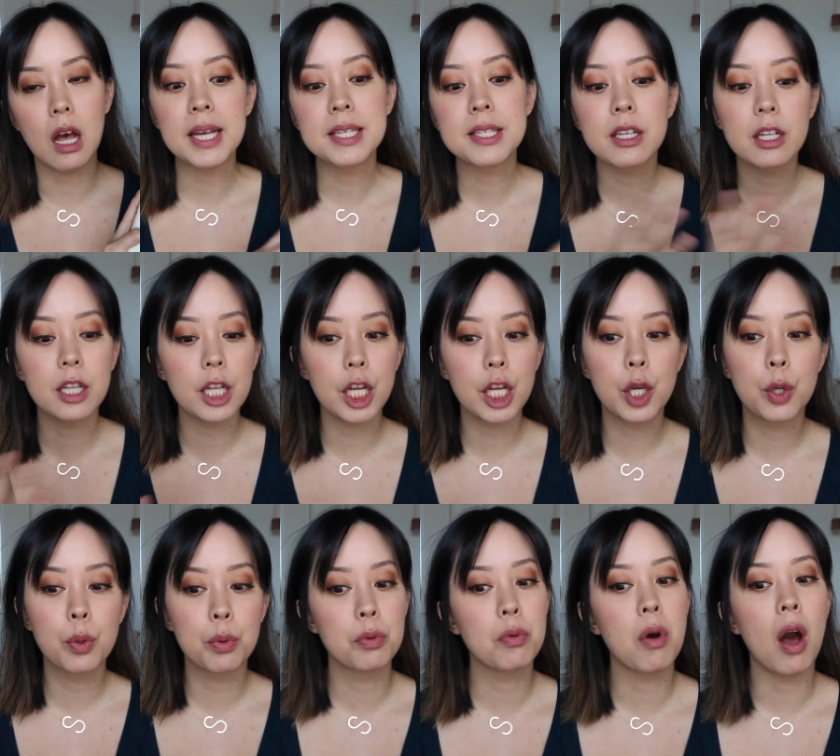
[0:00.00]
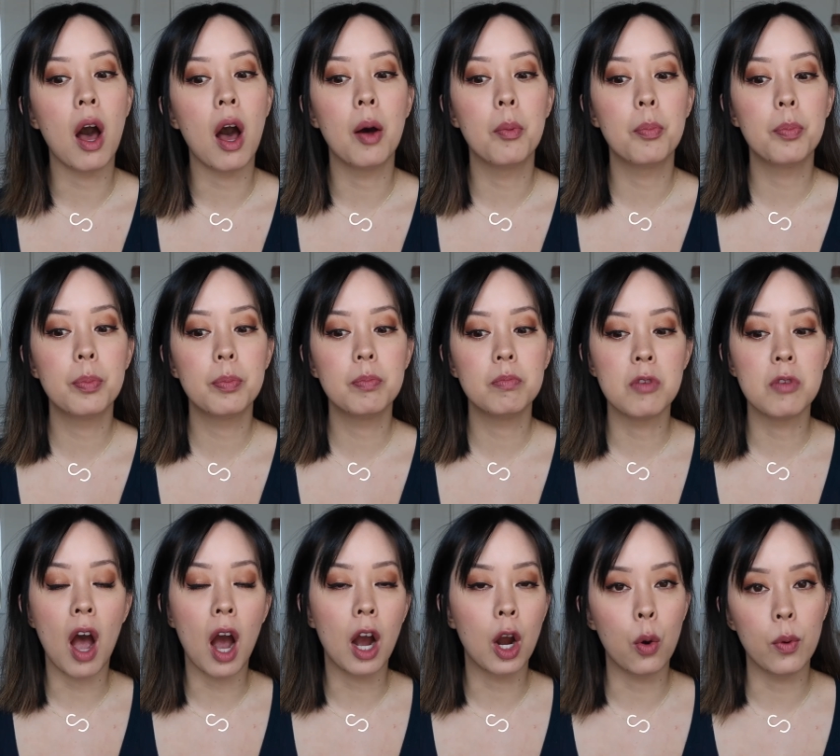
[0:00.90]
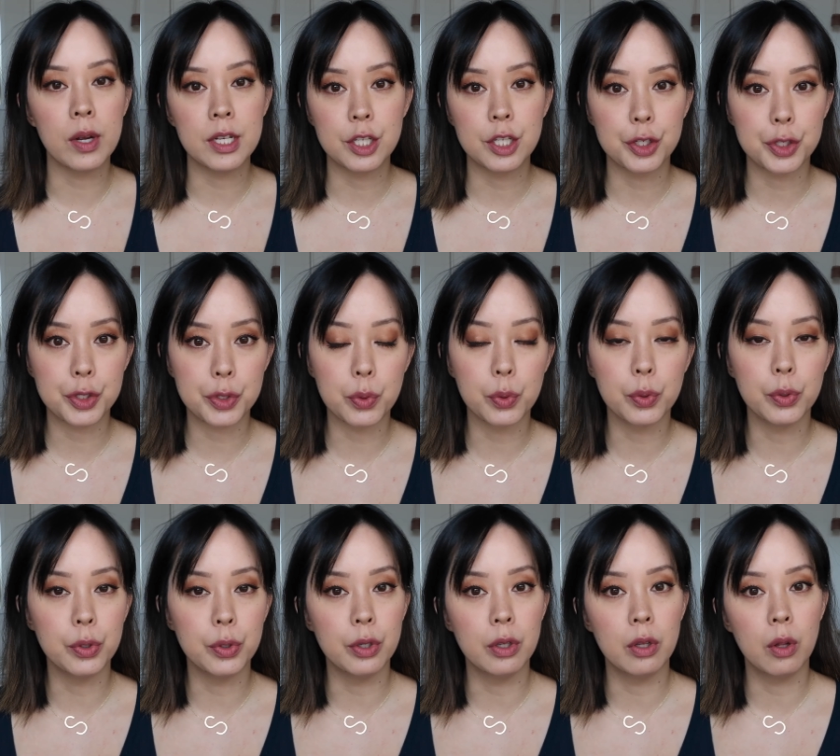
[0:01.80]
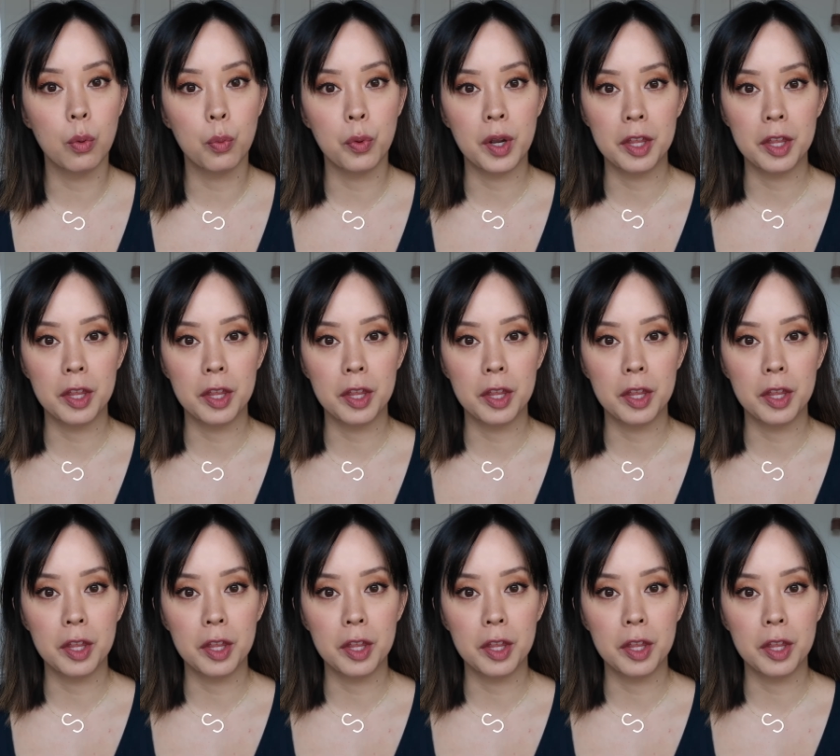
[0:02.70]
Basically grew up not going to school